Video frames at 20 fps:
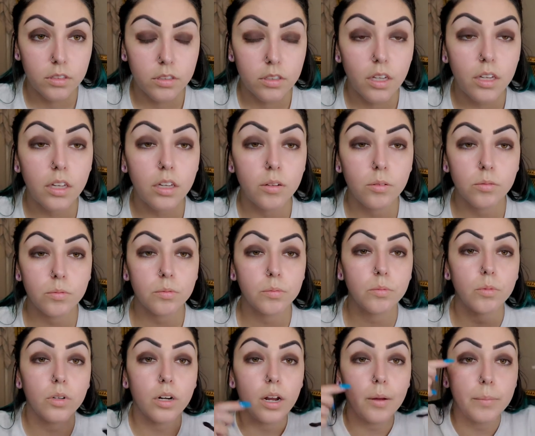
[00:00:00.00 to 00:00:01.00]
And
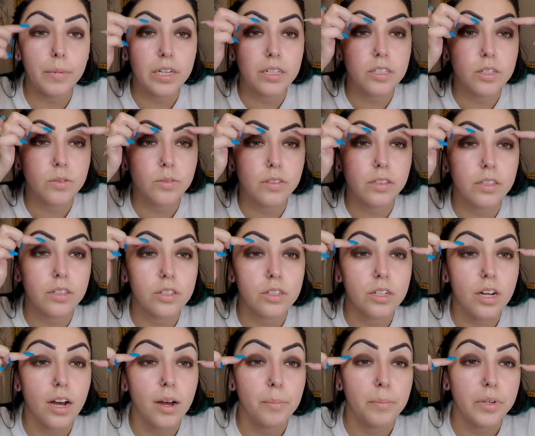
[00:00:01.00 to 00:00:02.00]
we're not messing with this
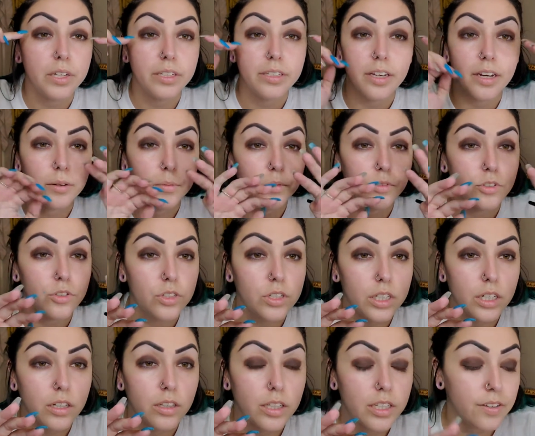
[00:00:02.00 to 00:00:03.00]
top bit yet. We're just
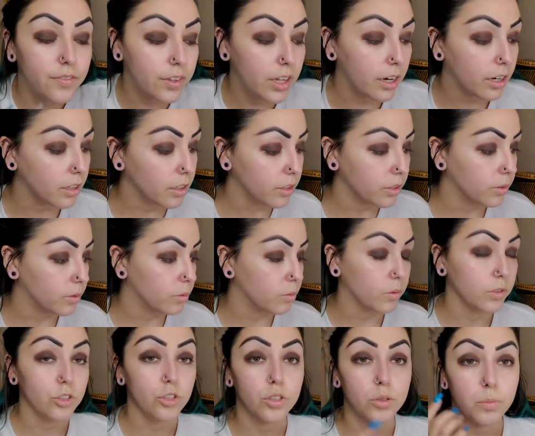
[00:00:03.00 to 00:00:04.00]
gonna leave that alone. We're
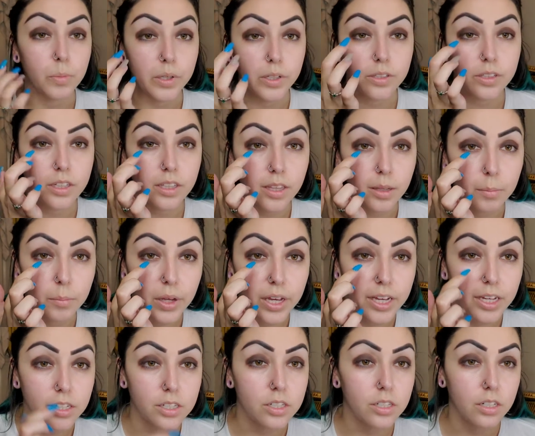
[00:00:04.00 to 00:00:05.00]
just building the
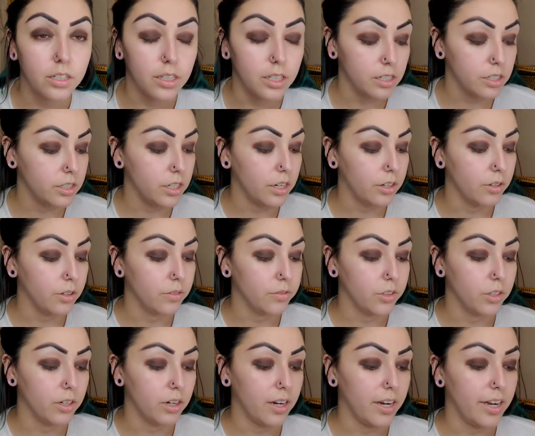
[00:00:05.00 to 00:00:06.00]
base in the center of
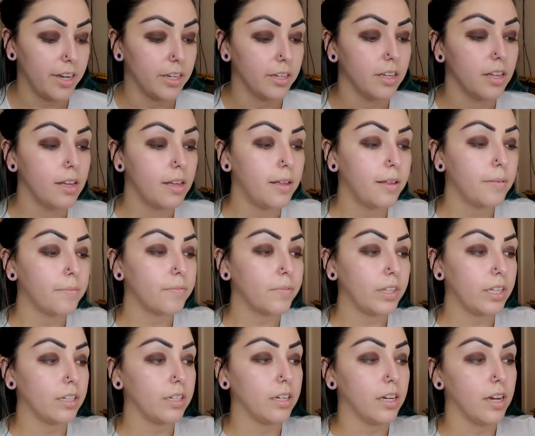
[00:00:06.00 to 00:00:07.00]
your eye
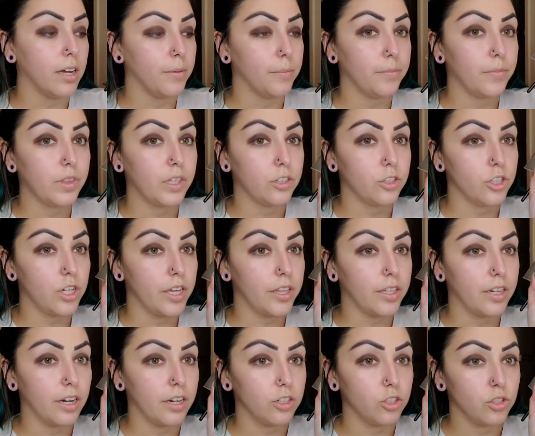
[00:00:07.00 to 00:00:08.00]
um, the shade
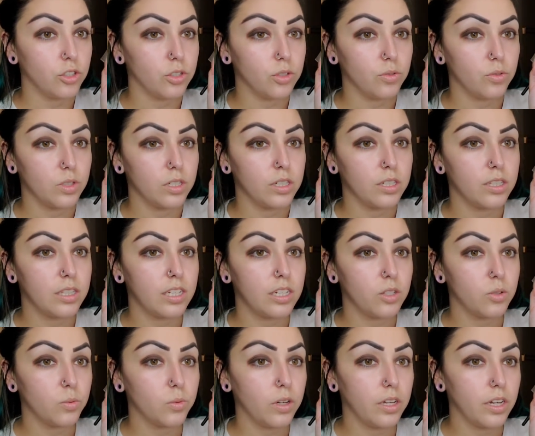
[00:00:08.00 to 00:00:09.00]
that I just used is this
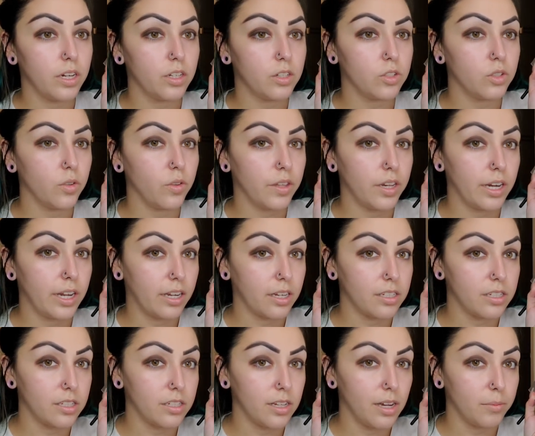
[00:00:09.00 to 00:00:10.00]
one, so the next
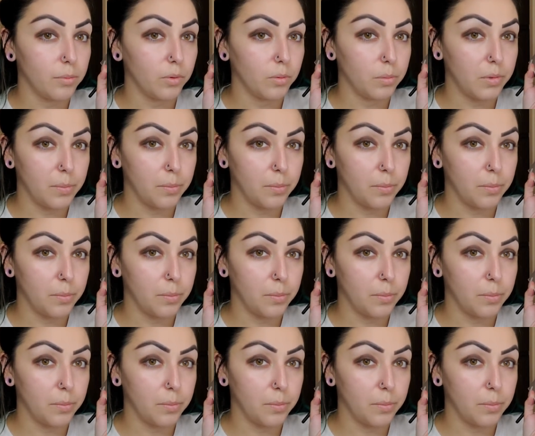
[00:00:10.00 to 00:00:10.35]
step would be